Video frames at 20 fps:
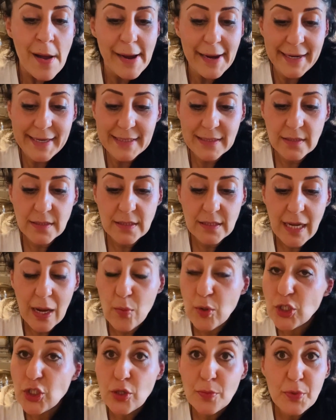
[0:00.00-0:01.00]
And I
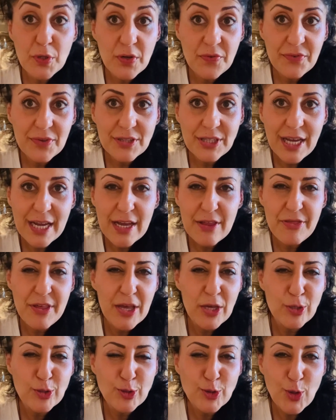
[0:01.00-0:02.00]
wish you a beautiful day.
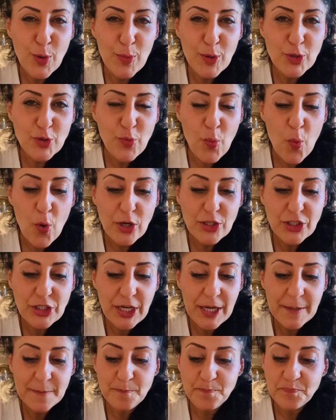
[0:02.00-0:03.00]
Thank you so much for
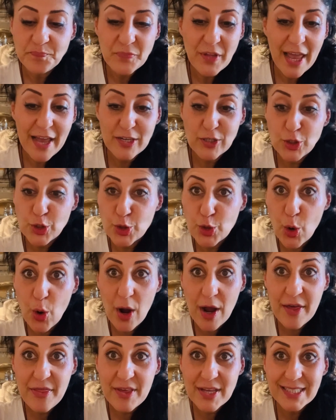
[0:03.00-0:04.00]
watching.
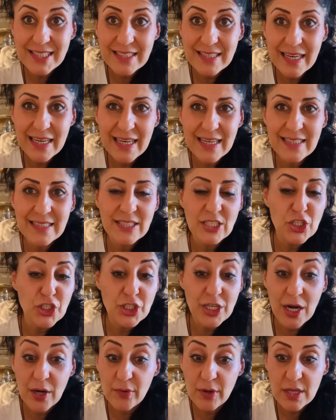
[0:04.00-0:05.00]
Enjoy this taste.
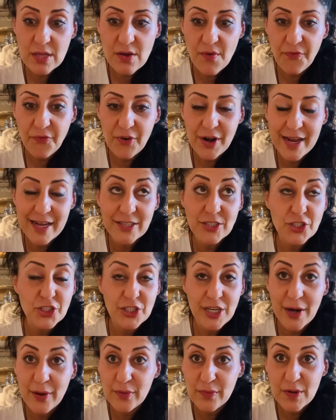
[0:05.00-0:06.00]
Share it with your friends.
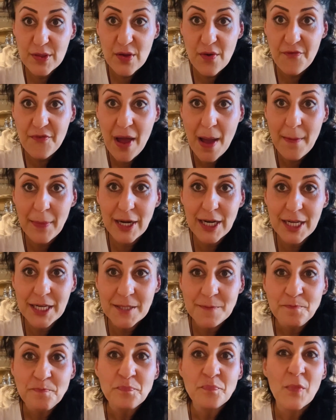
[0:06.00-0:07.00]
Share it with your
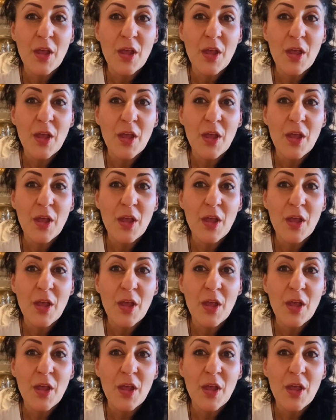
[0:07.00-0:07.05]
family.